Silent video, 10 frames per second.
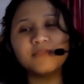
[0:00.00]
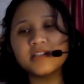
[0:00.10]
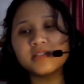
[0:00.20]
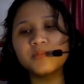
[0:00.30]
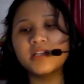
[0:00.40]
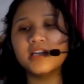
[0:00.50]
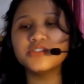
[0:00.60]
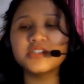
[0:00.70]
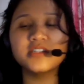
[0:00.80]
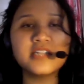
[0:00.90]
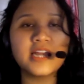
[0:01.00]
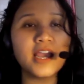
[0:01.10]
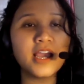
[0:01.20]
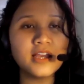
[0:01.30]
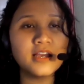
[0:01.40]
Advanced Malaysia
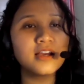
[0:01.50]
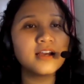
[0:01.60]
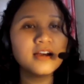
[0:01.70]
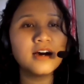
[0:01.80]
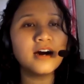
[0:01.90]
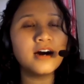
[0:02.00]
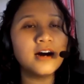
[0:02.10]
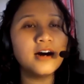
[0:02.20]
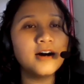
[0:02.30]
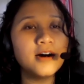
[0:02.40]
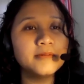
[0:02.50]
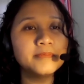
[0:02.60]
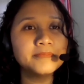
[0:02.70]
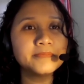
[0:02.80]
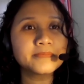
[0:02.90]
Day.
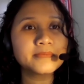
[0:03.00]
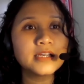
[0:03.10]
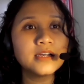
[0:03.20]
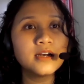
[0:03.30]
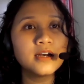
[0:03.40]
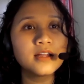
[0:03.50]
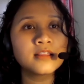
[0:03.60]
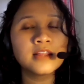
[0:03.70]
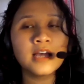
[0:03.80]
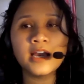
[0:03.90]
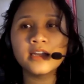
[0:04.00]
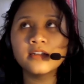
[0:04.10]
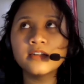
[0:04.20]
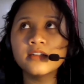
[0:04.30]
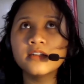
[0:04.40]
Um,
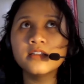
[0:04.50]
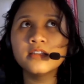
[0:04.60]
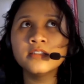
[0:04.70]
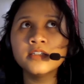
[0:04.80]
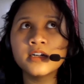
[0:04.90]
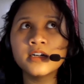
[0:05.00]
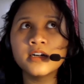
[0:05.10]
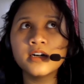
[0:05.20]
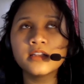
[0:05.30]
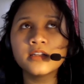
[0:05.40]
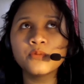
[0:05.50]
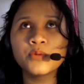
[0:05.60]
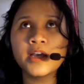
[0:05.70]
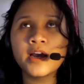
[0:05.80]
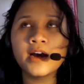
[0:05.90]
then, yeah, then
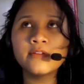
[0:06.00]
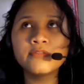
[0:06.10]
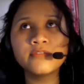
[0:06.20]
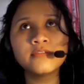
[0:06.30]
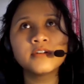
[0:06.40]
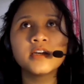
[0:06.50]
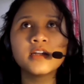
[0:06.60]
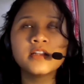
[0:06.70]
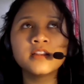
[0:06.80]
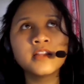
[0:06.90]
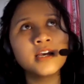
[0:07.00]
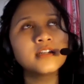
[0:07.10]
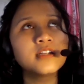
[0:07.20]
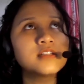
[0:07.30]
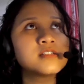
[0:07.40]
we have,
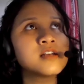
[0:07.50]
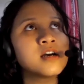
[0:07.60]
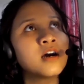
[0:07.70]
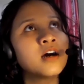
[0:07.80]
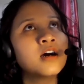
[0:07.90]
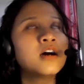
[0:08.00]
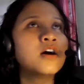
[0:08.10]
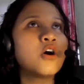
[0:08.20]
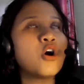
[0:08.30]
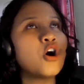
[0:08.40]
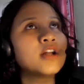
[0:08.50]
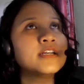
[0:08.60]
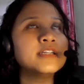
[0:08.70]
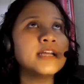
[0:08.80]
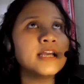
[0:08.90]
then it's a
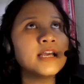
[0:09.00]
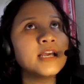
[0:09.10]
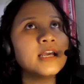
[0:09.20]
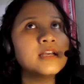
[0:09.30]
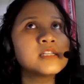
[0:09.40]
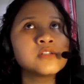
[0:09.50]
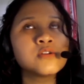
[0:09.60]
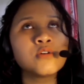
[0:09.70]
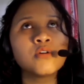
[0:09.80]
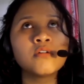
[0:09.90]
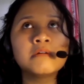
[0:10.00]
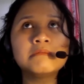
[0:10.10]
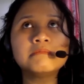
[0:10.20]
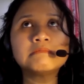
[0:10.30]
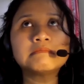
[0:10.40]
holiday.
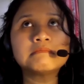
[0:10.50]
So,